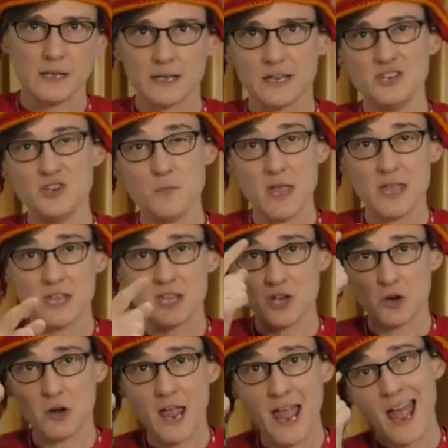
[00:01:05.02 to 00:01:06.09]
Can you make
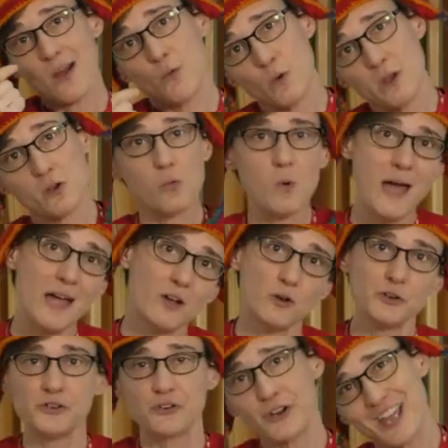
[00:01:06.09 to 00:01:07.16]
your hat wiggle waggle
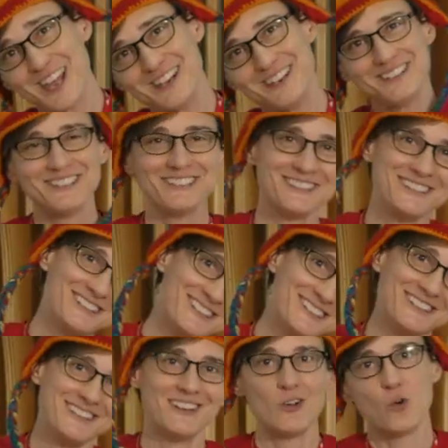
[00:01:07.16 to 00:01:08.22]
on your head?
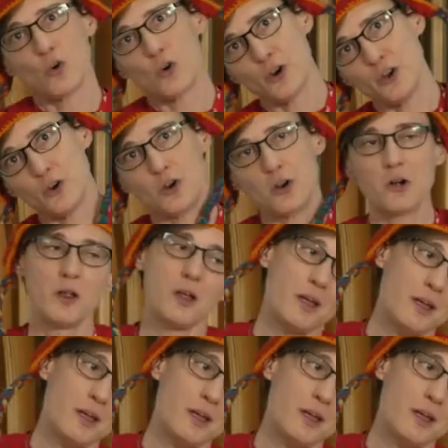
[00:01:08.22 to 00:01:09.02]
Or your